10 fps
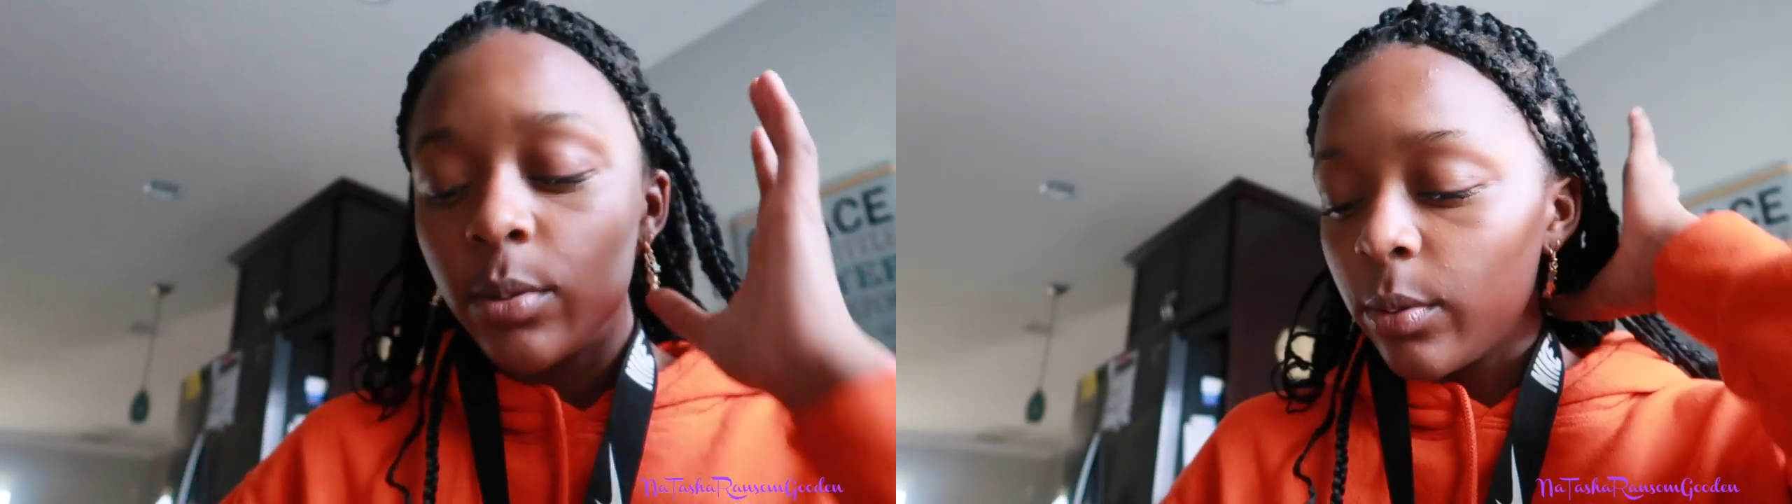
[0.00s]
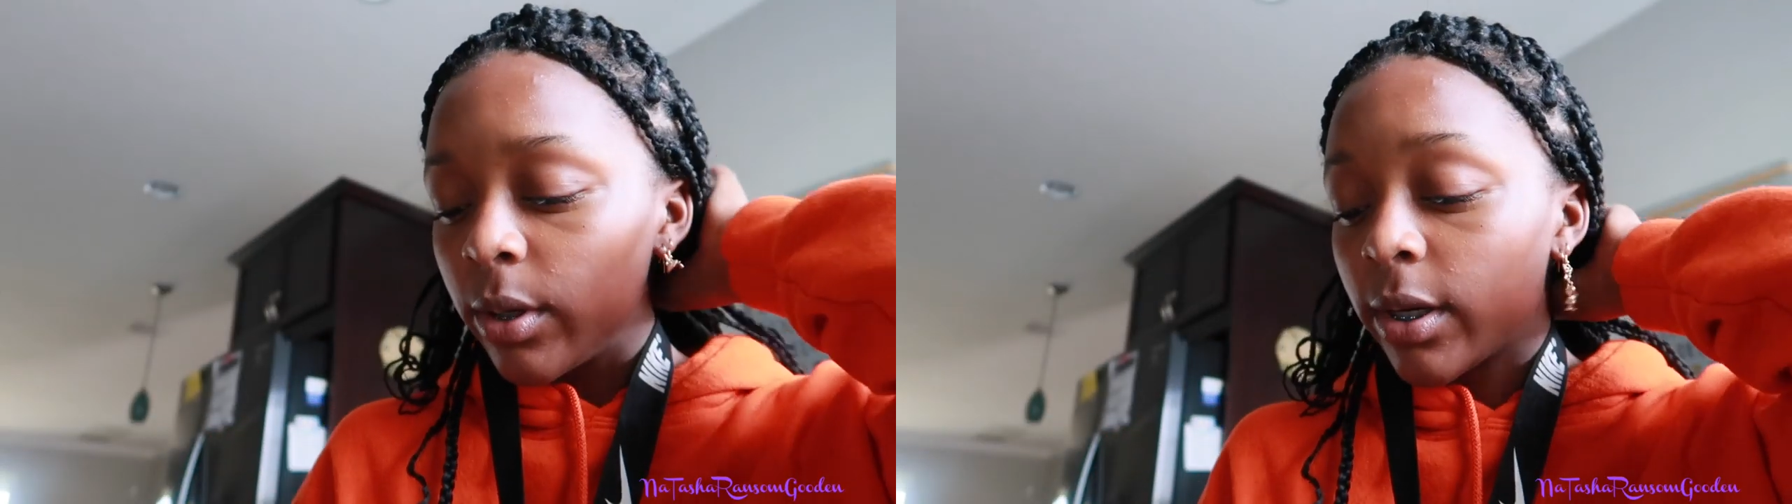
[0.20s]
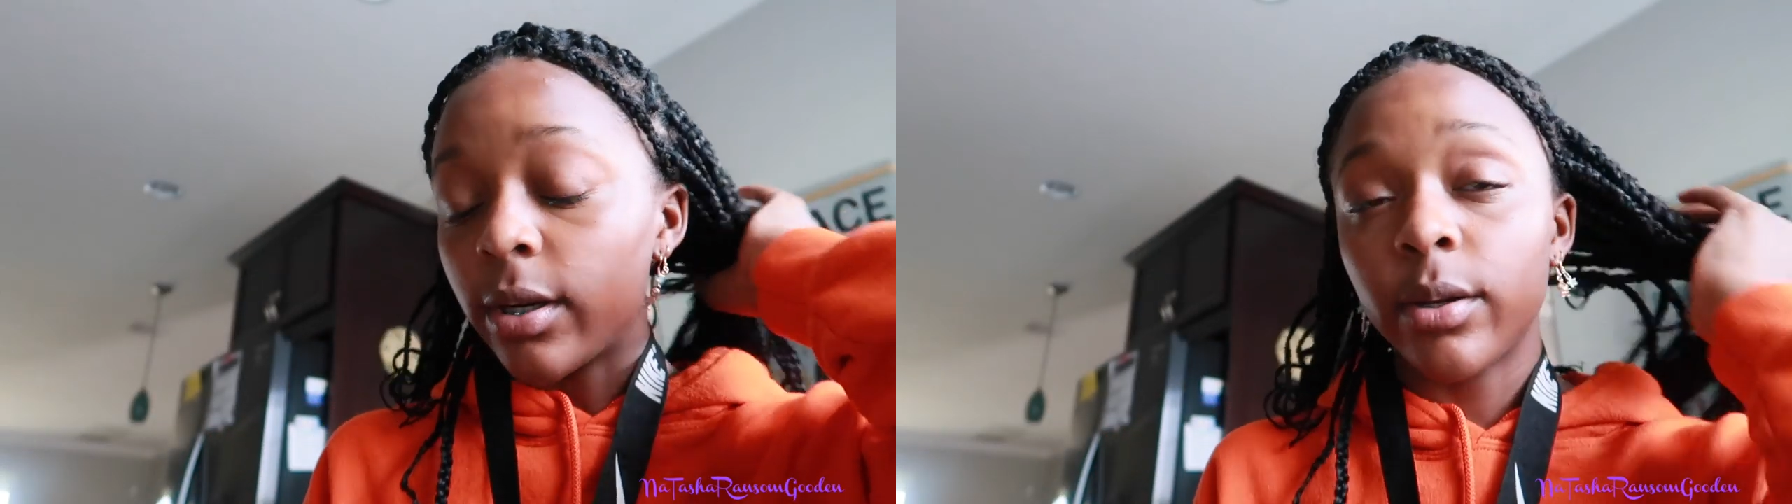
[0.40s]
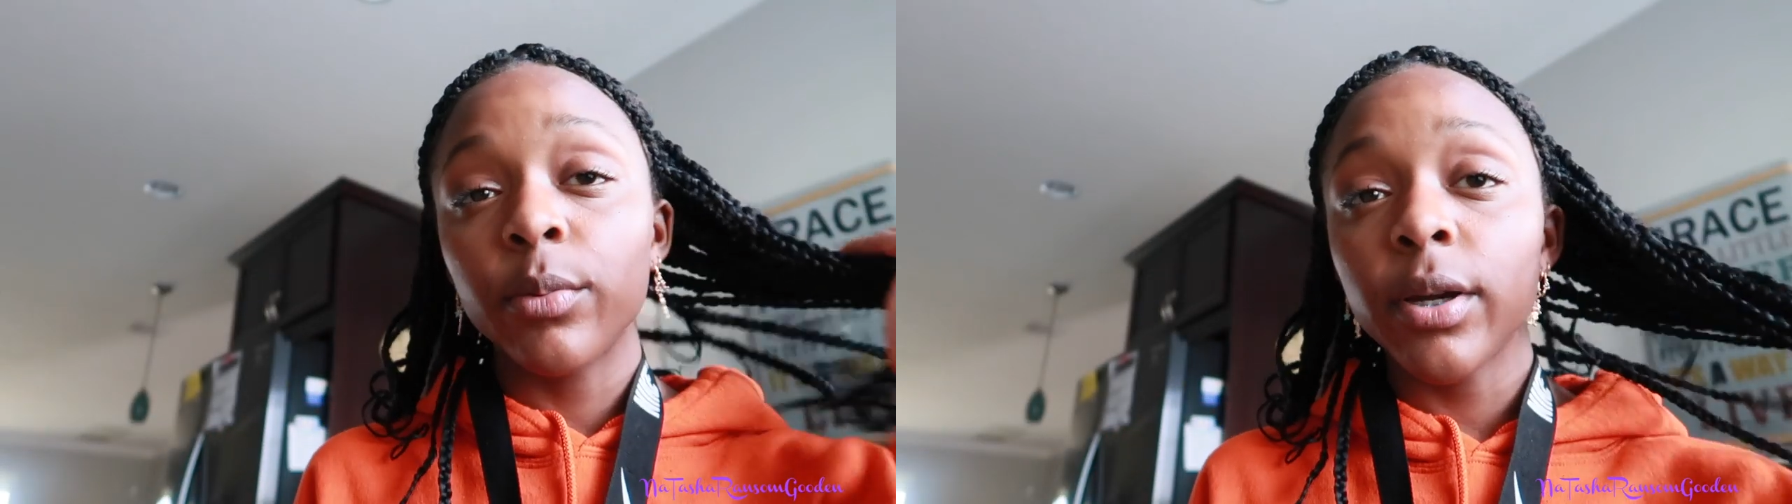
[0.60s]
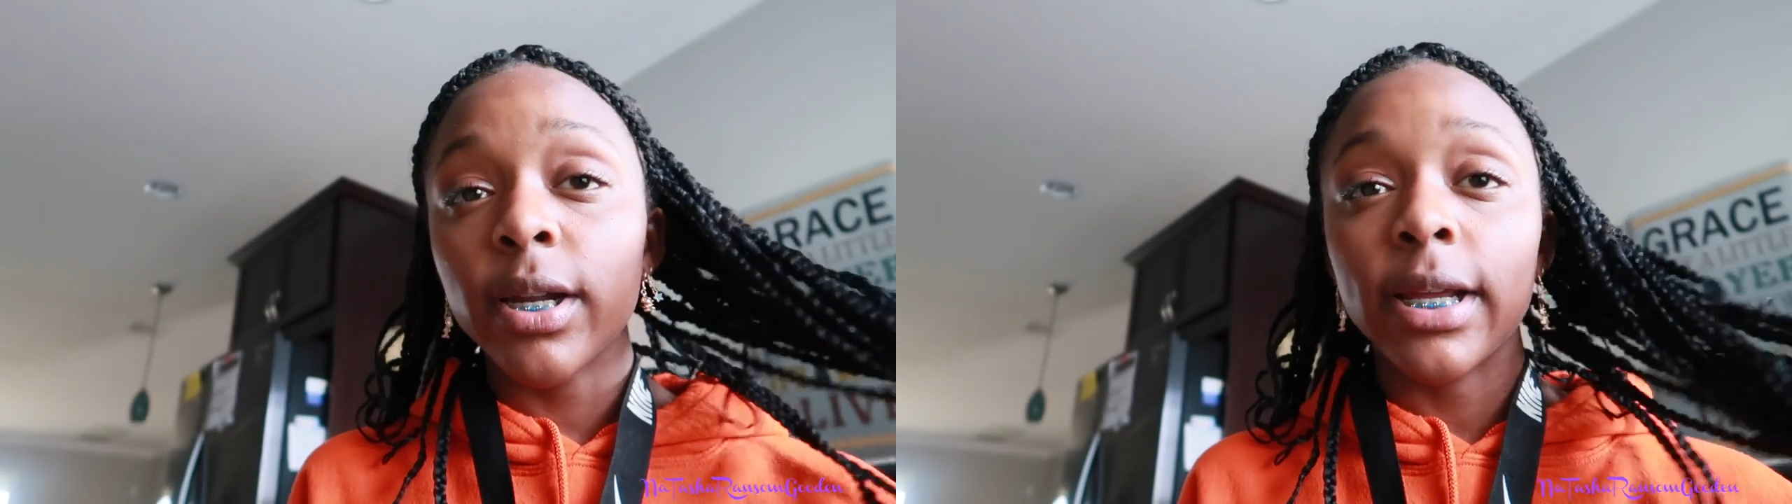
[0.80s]
we're
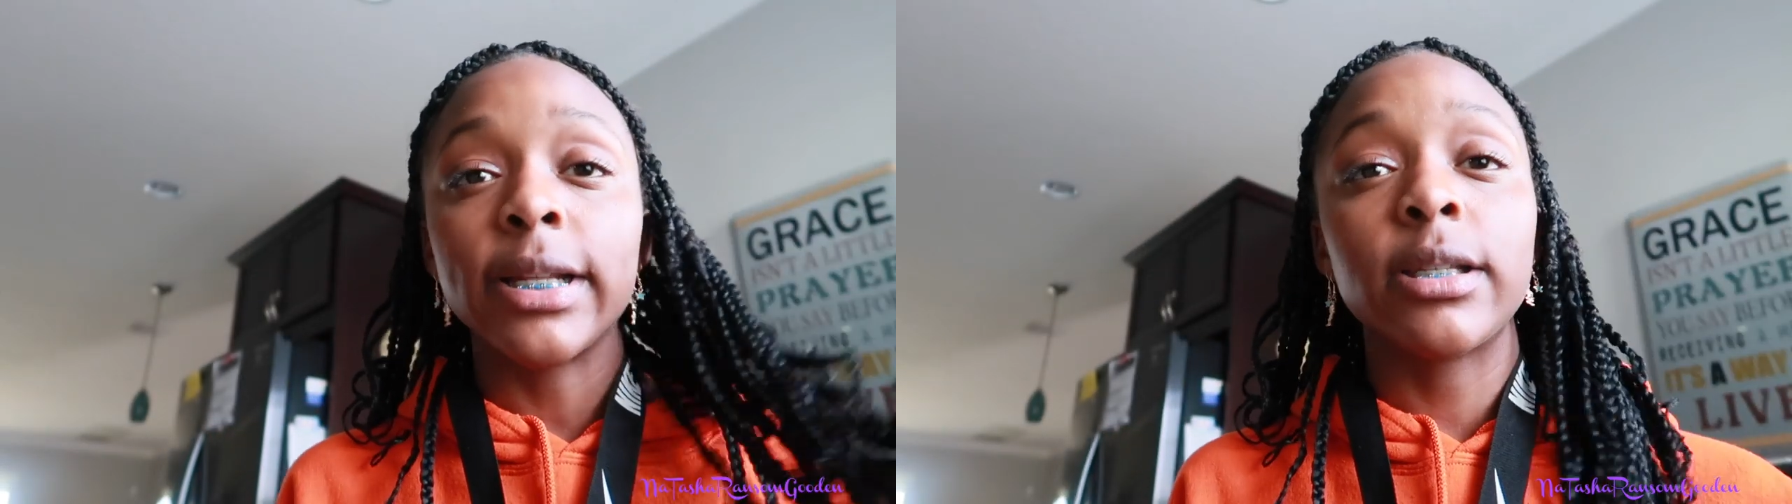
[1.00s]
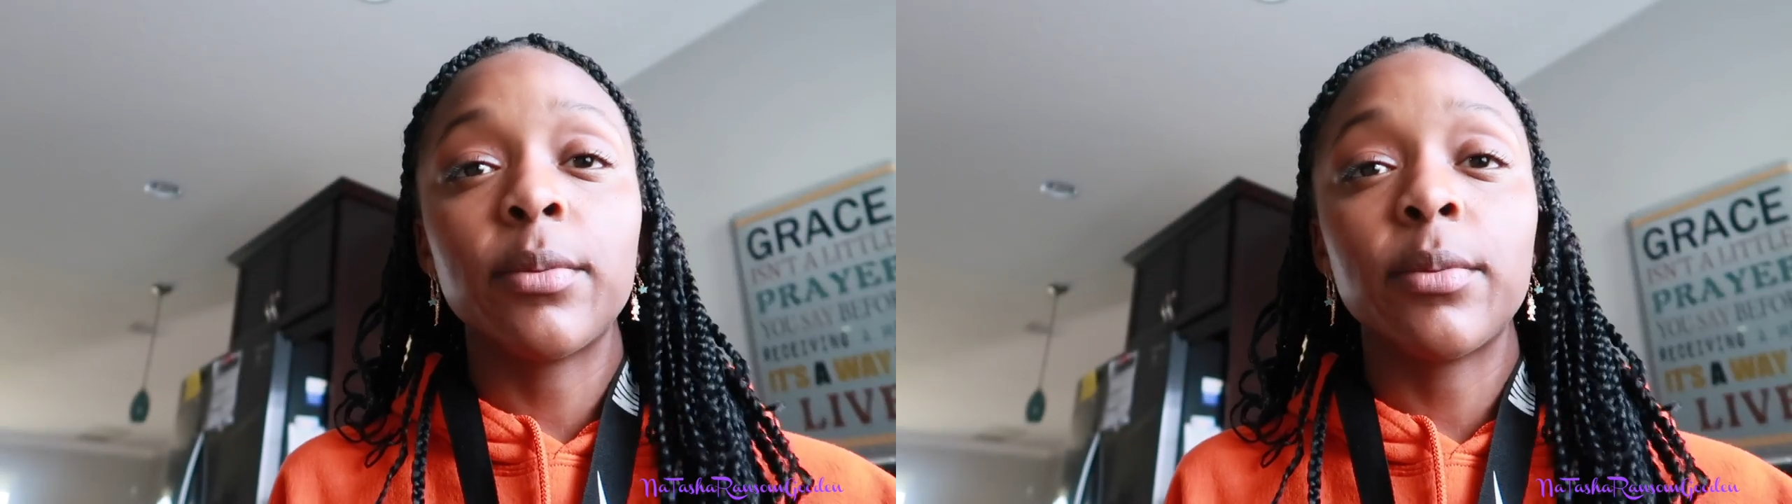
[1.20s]
gonna get to